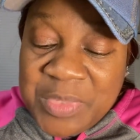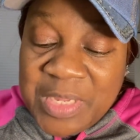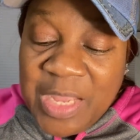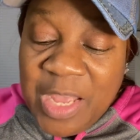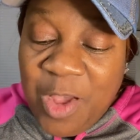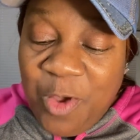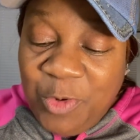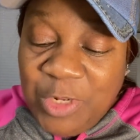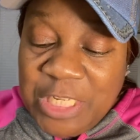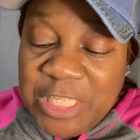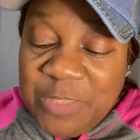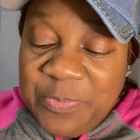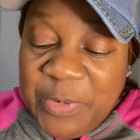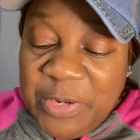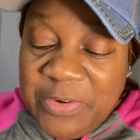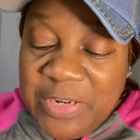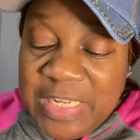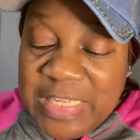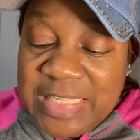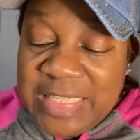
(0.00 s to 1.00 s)
Holy
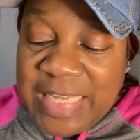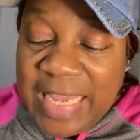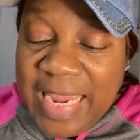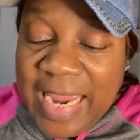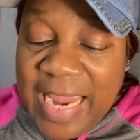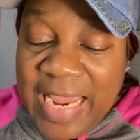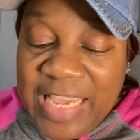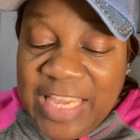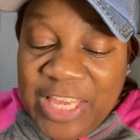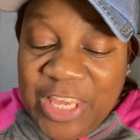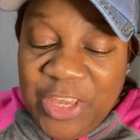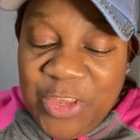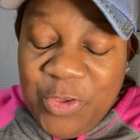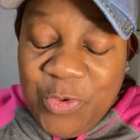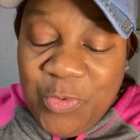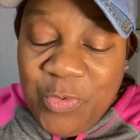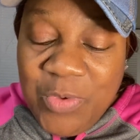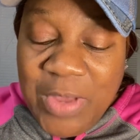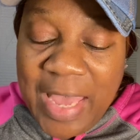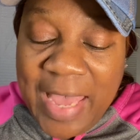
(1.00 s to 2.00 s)
Spirit is saying
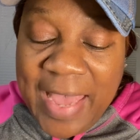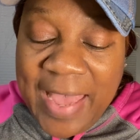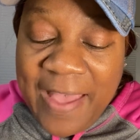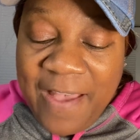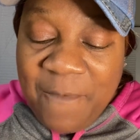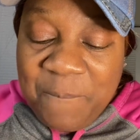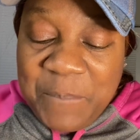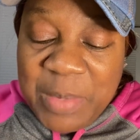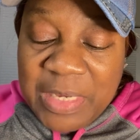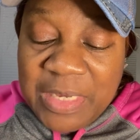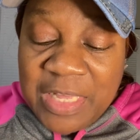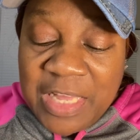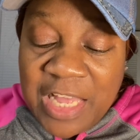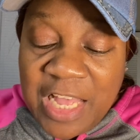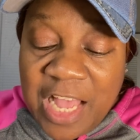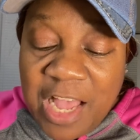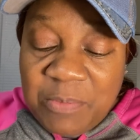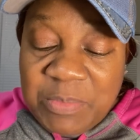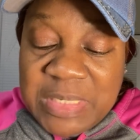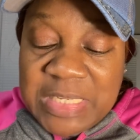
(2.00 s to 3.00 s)
you have
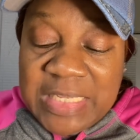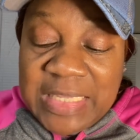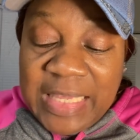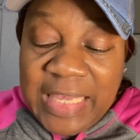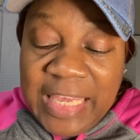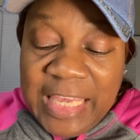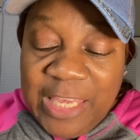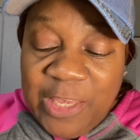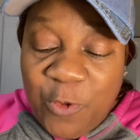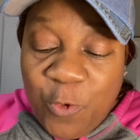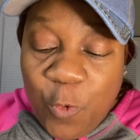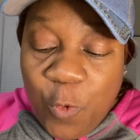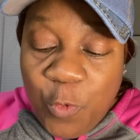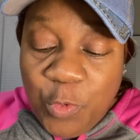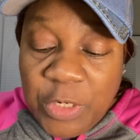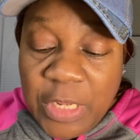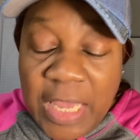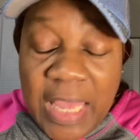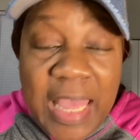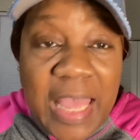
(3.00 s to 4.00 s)
become skilled